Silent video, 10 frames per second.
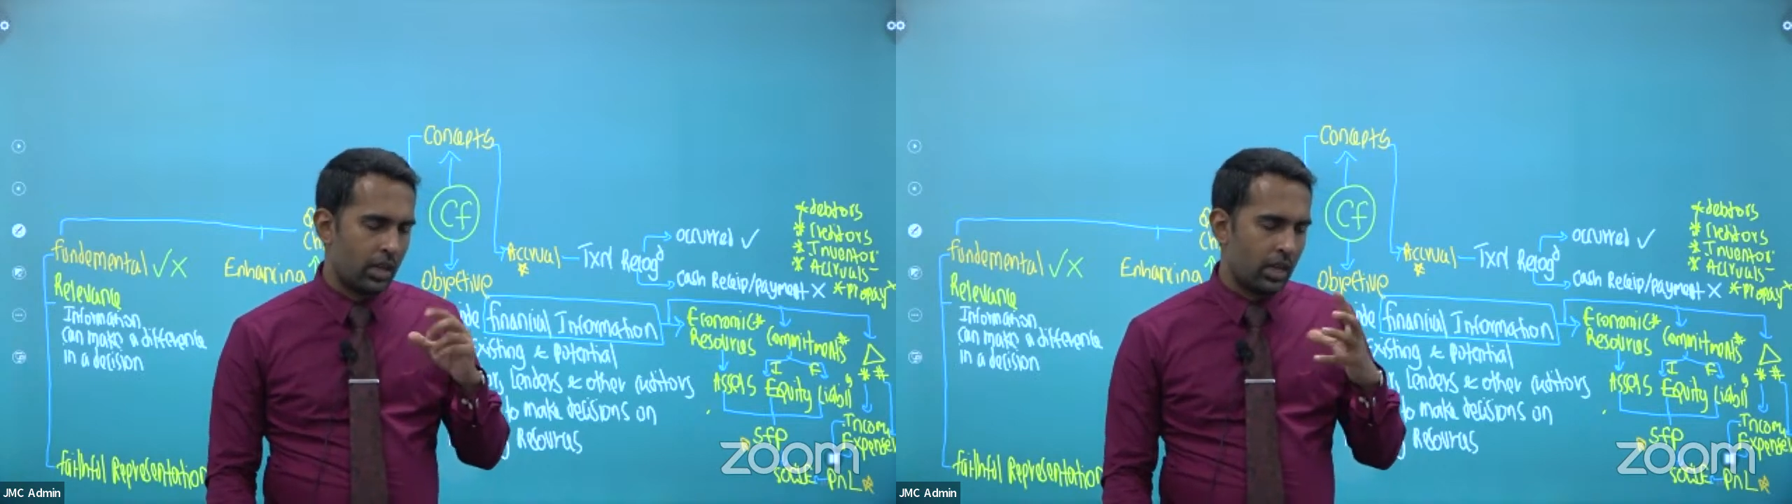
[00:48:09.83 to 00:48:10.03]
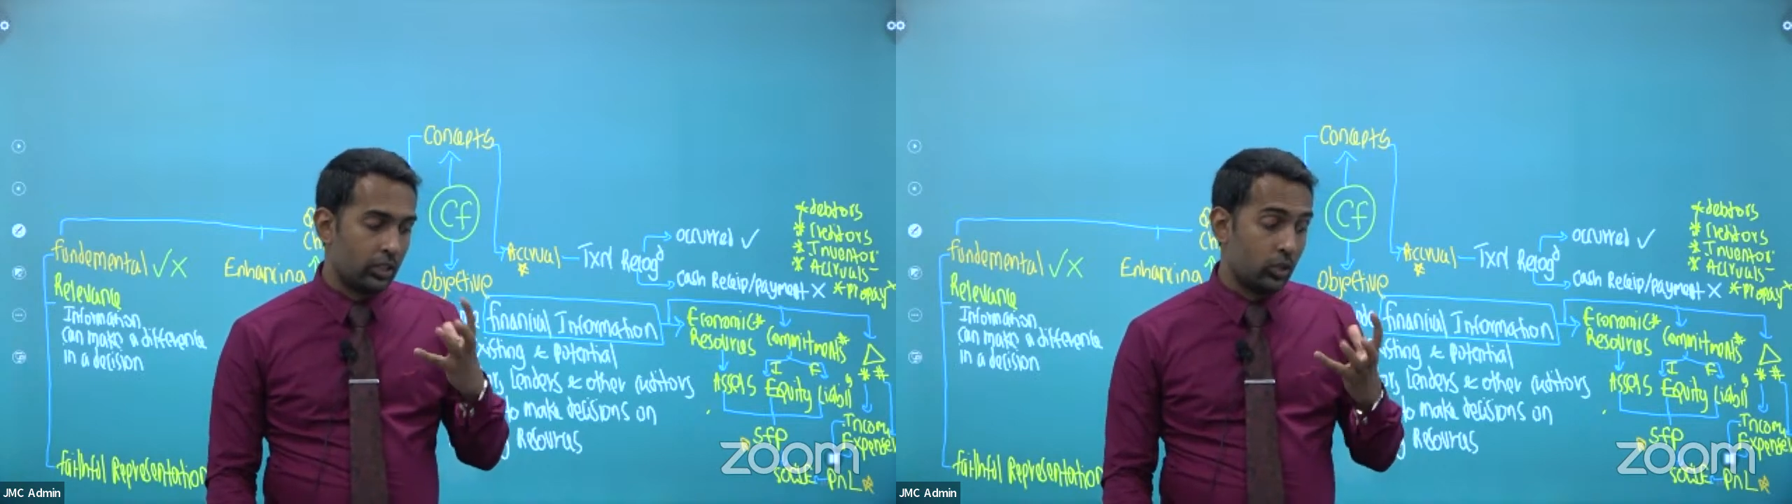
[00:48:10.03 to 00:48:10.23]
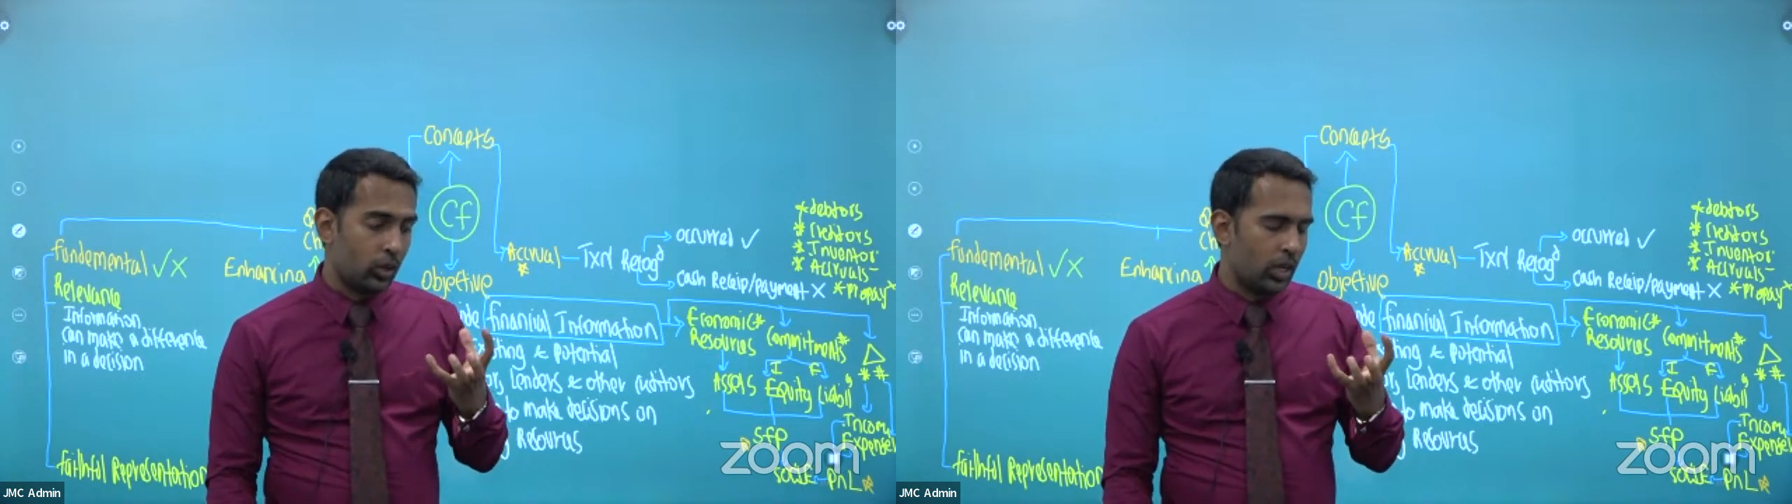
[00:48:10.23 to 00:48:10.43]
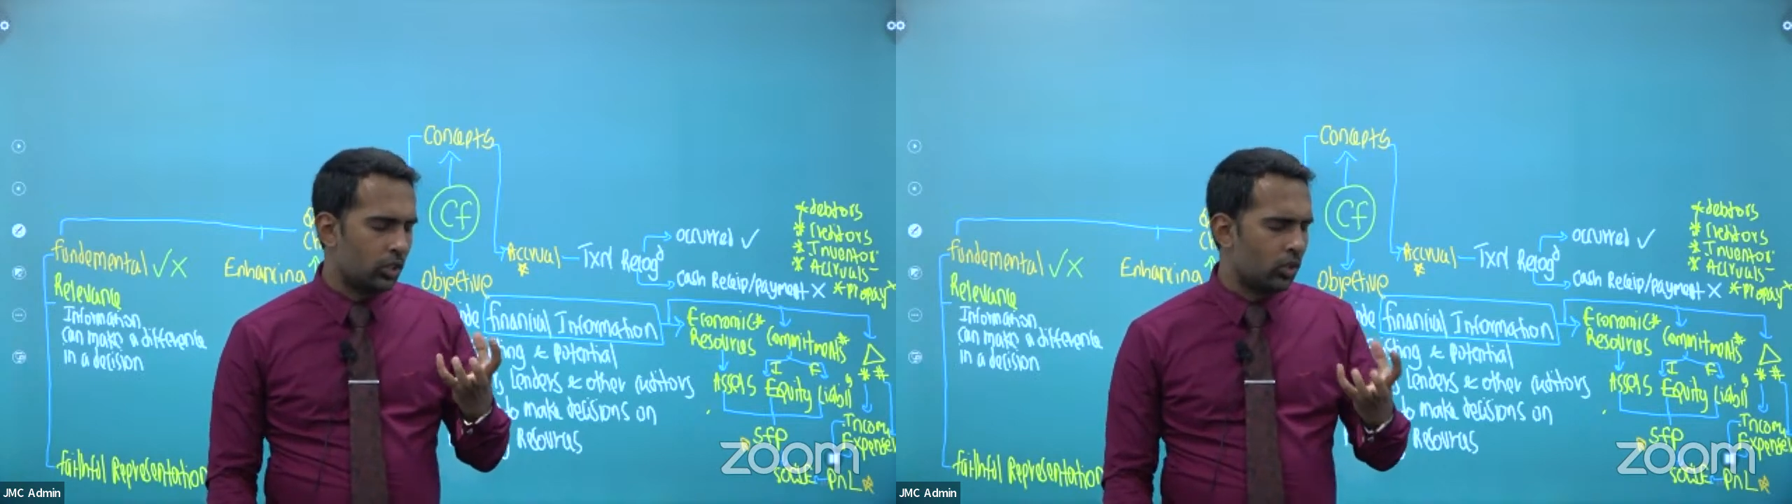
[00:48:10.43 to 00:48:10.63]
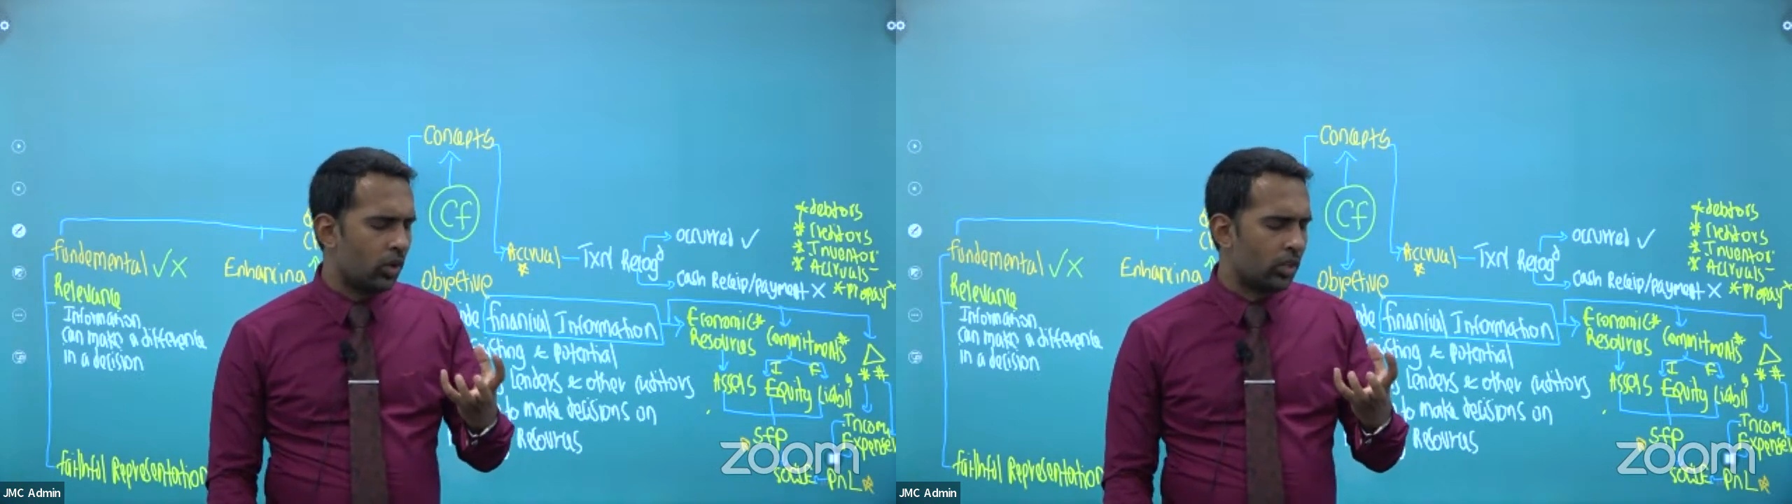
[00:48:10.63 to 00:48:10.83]
As soon
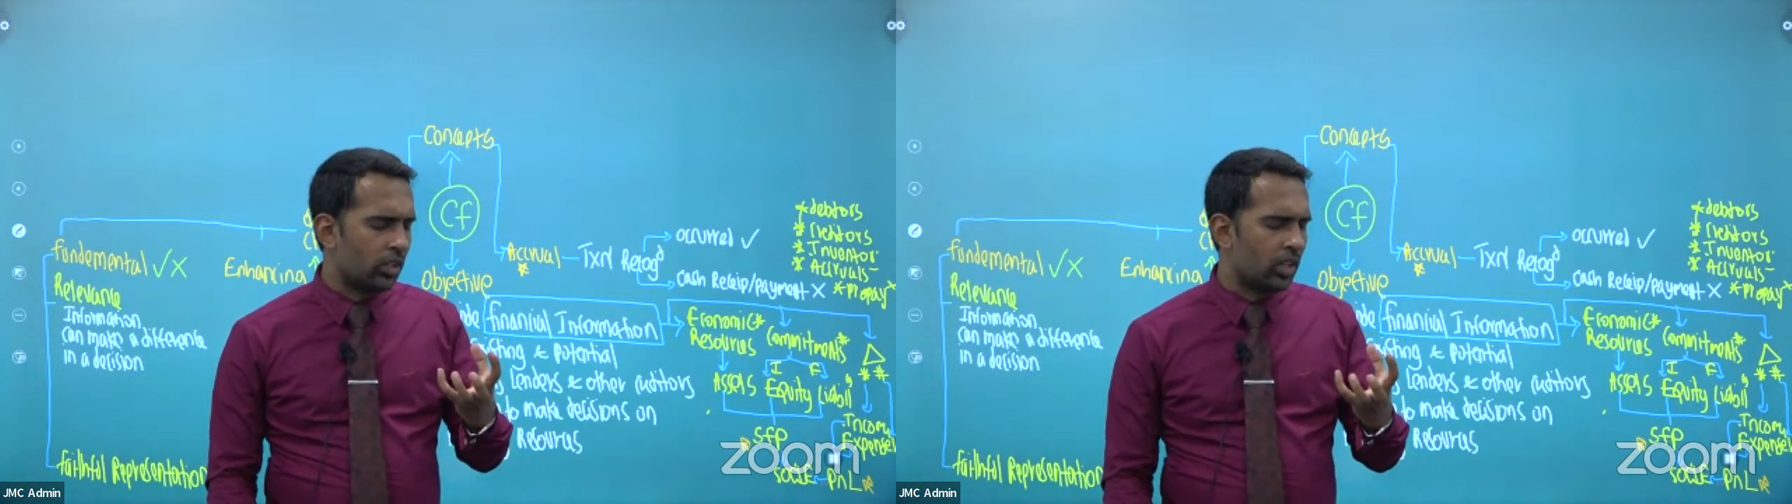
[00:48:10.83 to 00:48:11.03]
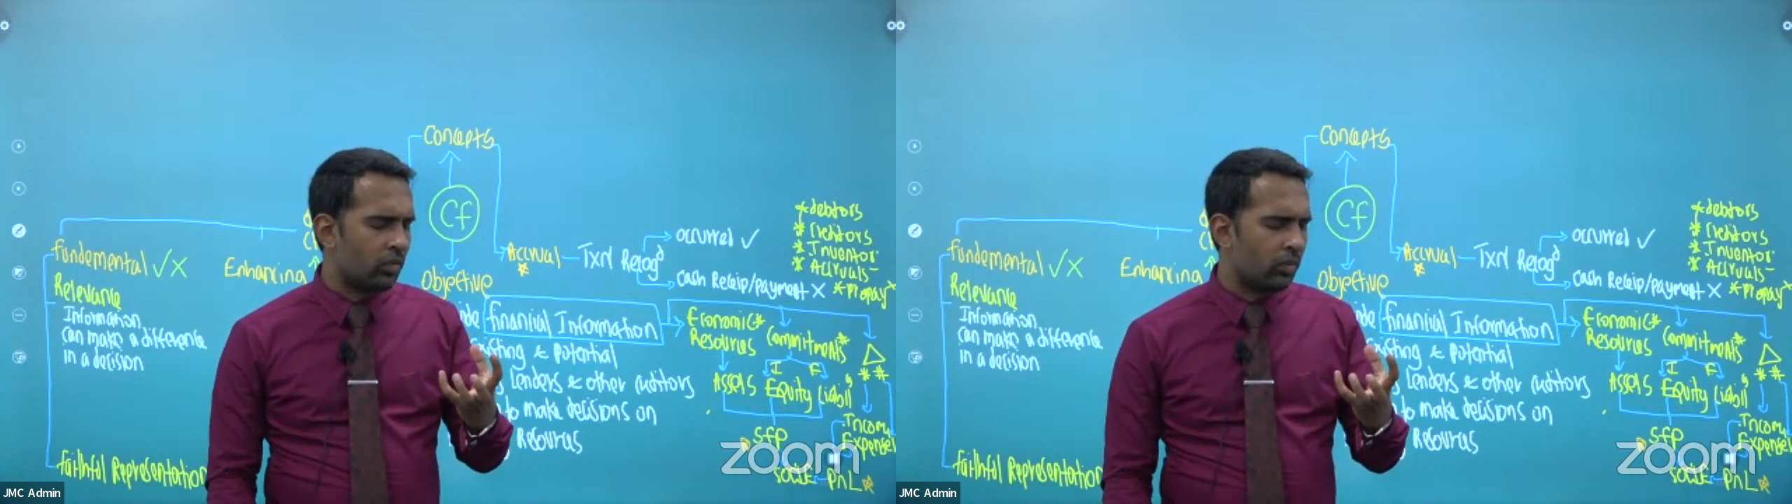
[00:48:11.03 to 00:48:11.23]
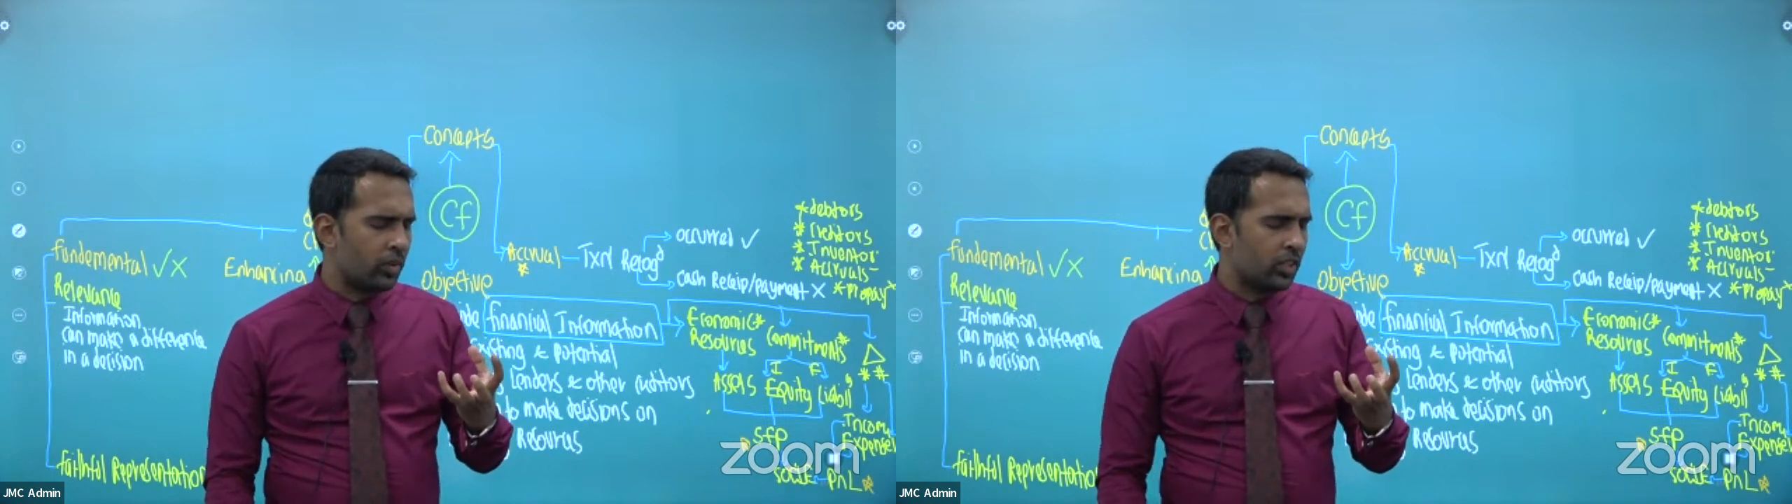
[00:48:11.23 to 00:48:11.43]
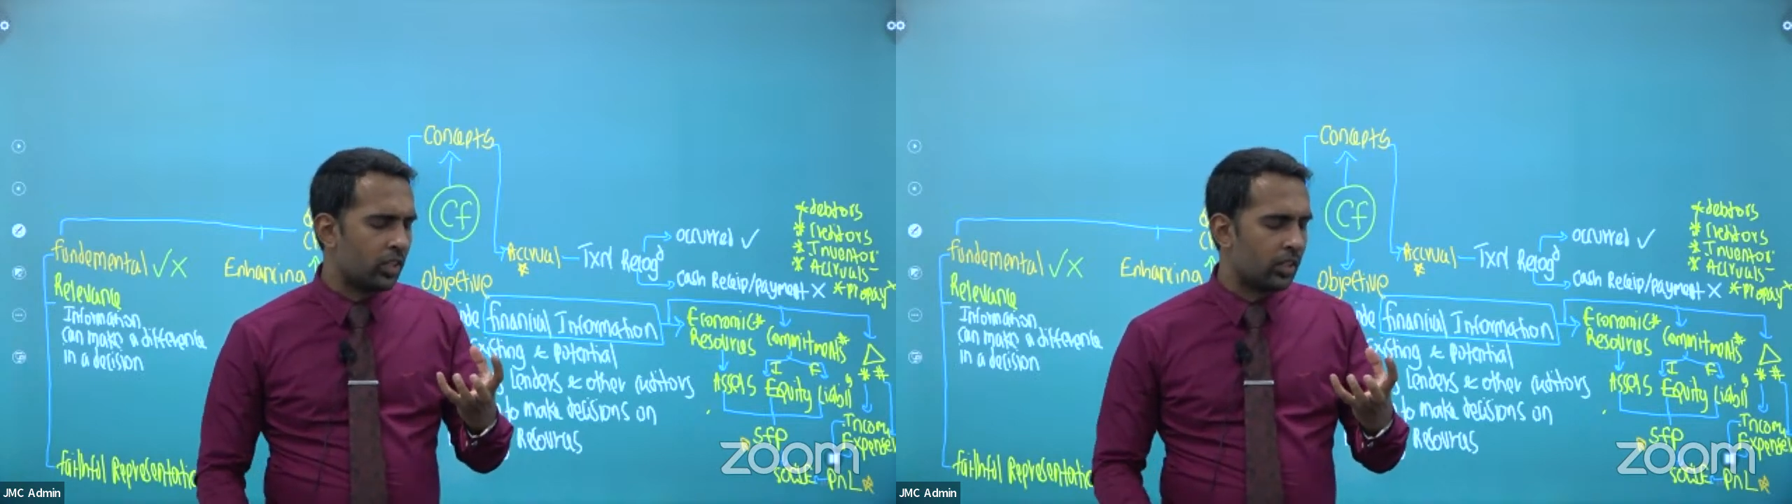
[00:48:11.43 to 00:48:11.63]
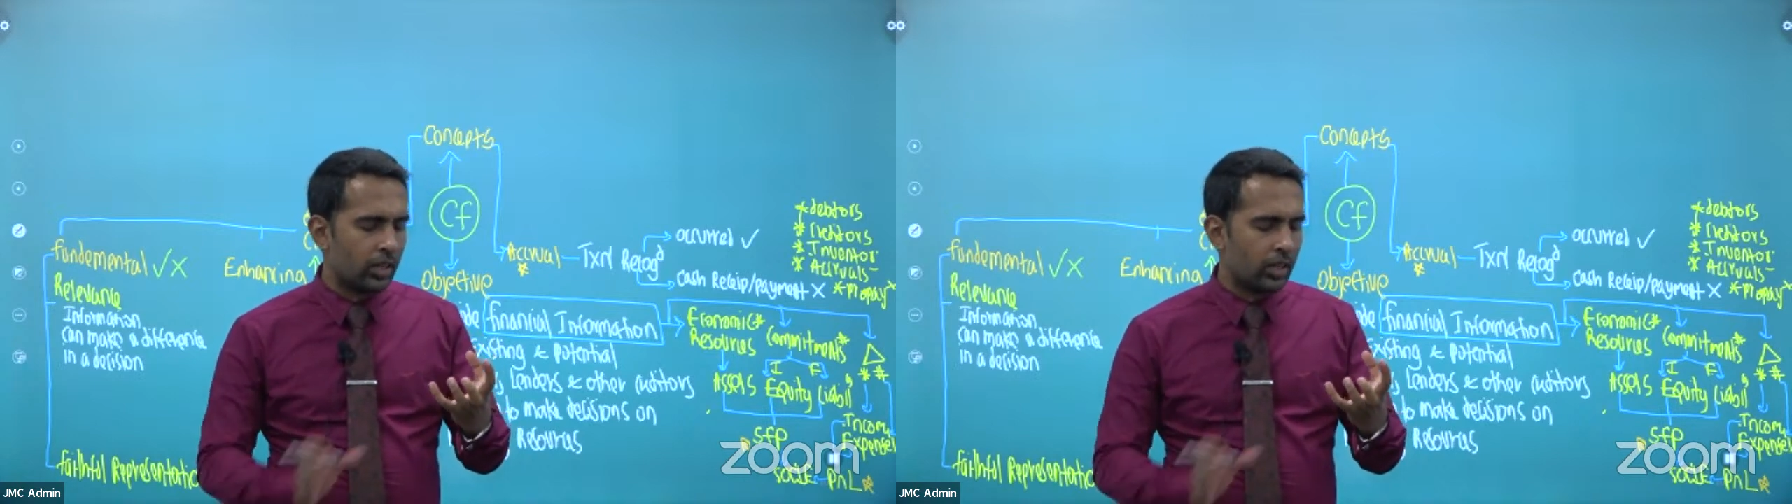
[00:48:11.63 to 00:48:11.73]
as you got the information,